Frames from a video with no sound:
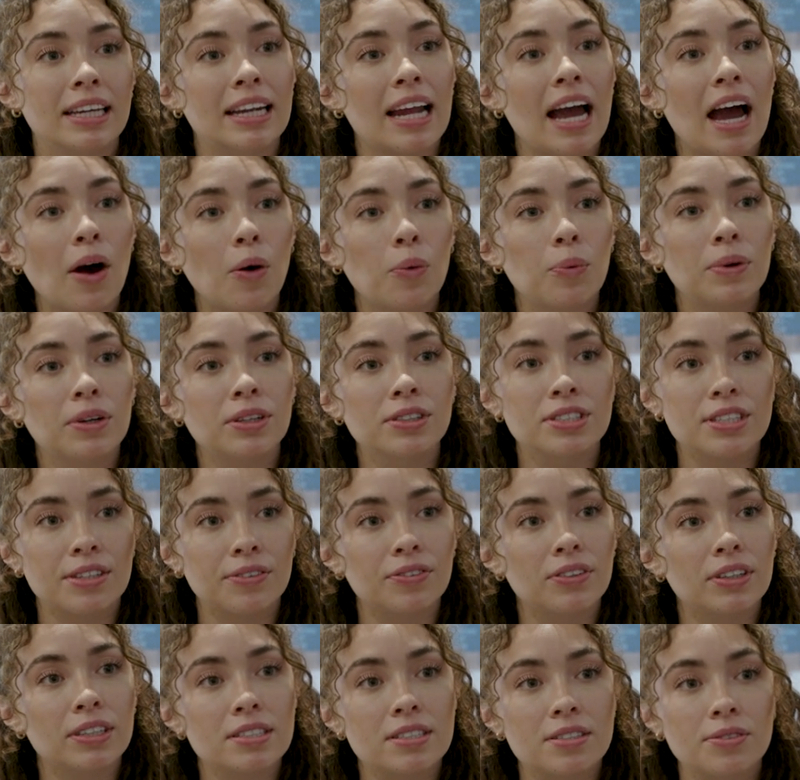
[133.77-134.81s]
and how we're
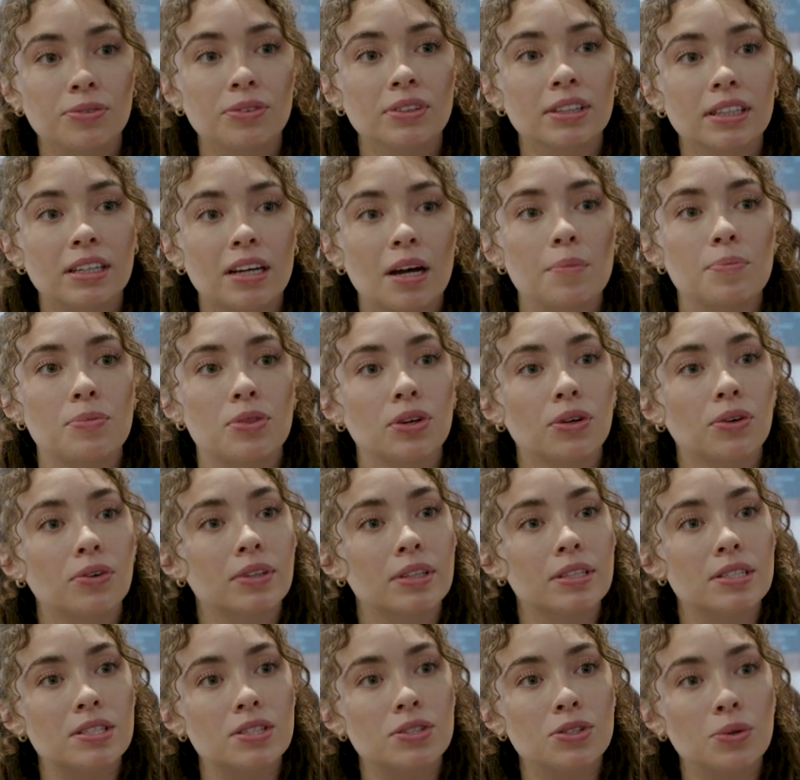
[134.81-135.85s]
different to really come through in
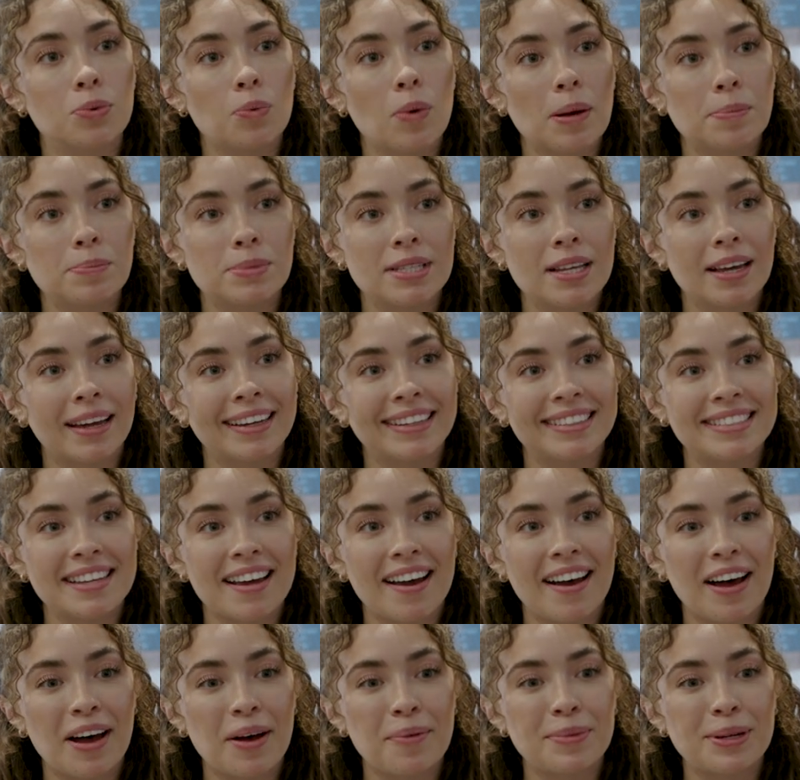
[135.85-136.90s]
this new website,
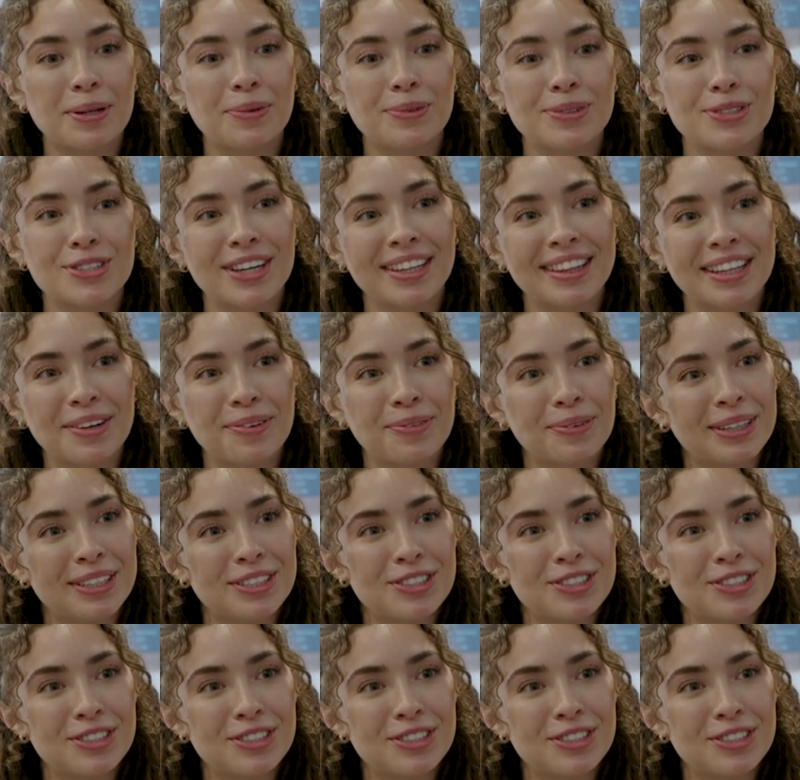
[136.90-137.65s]
in which I think we